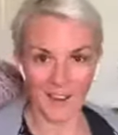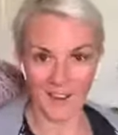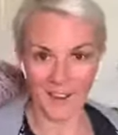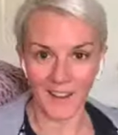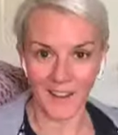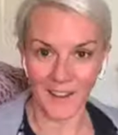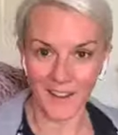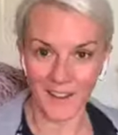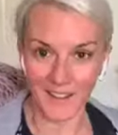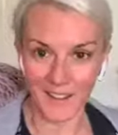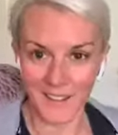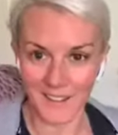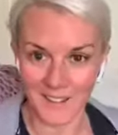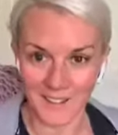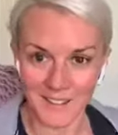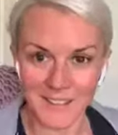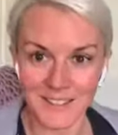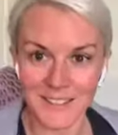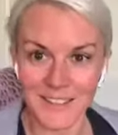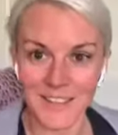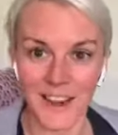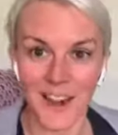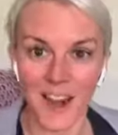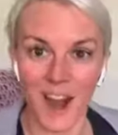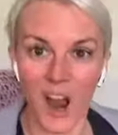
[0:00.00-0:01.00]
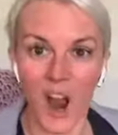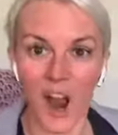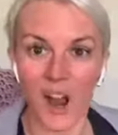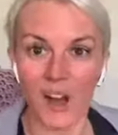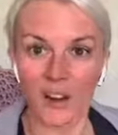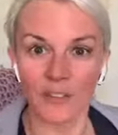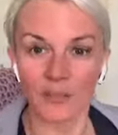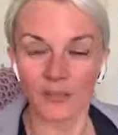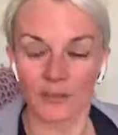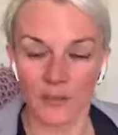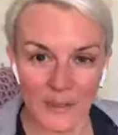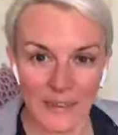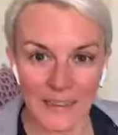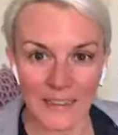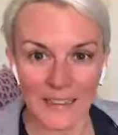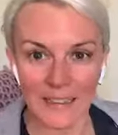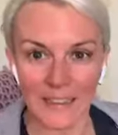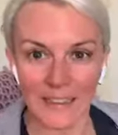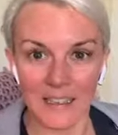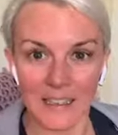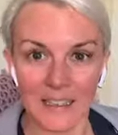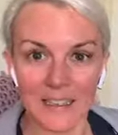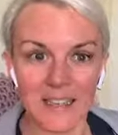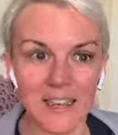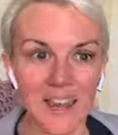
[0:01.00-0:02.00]
and I've written
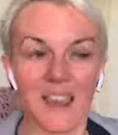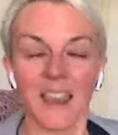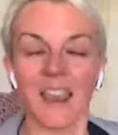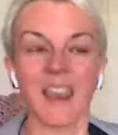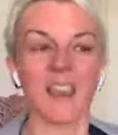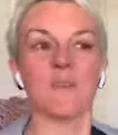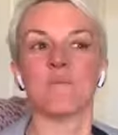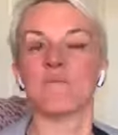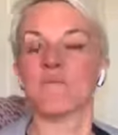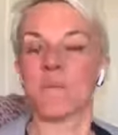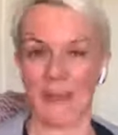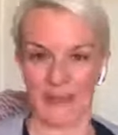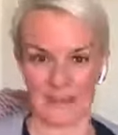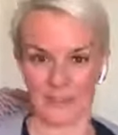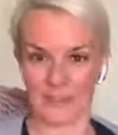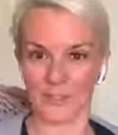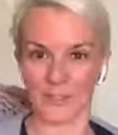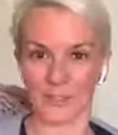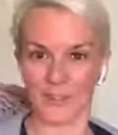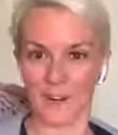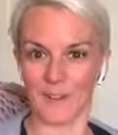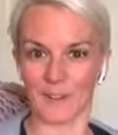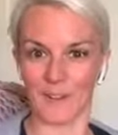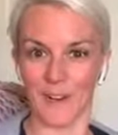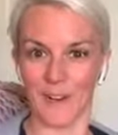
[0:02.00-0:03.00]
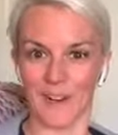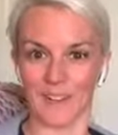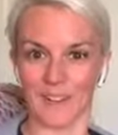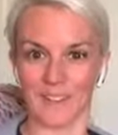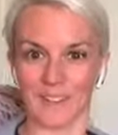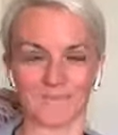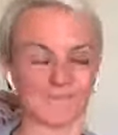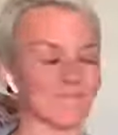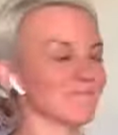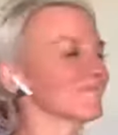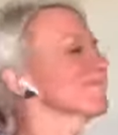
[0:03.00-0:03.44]
it in back to front writing.